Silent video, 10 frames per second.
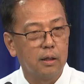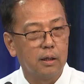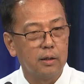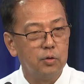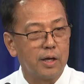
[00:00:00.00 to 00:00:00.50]

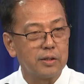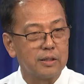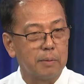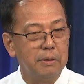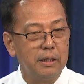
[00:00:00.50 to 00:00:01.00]
yung nga
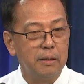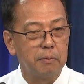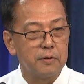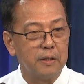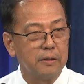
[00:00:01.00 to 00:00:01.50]
sinasabi ni
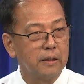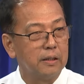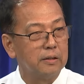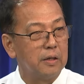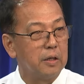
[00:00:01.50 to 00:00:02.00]
Presidente
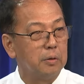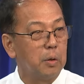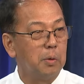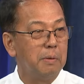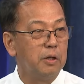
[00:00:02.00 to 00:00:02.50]
na there
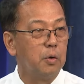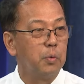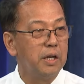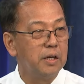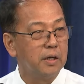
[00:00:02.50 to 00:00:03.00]
will be no
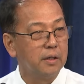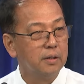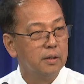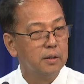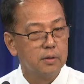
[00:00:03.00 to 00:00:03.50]
winner.
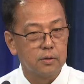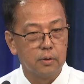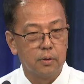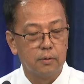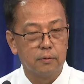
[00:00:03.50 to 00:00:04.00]

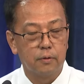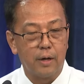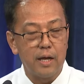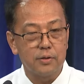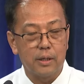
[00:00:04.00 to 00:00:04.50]
So for
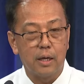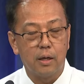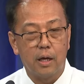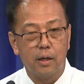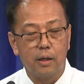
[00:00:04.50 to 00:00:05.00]
us,
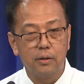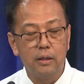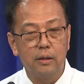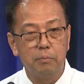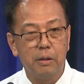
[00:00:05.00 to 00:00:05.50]
I
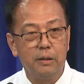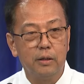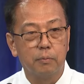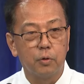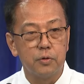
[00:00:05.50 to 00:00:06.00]
think the
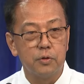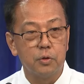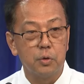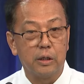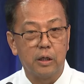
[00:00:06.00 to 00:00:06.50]
building of
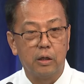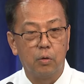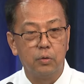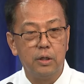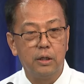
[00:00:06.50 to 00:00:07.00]
constitution,
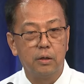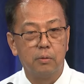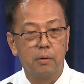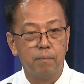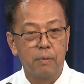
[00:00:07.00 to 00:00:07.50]
including
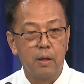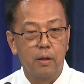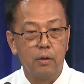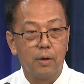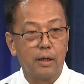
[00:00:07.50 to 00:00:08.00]

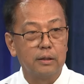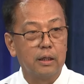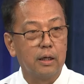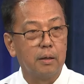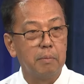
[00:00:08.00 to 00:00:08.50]
yung ating
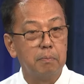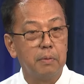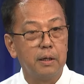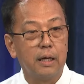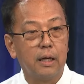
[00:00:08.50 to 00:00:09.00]

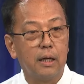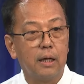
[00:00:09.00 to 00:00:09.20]
member ng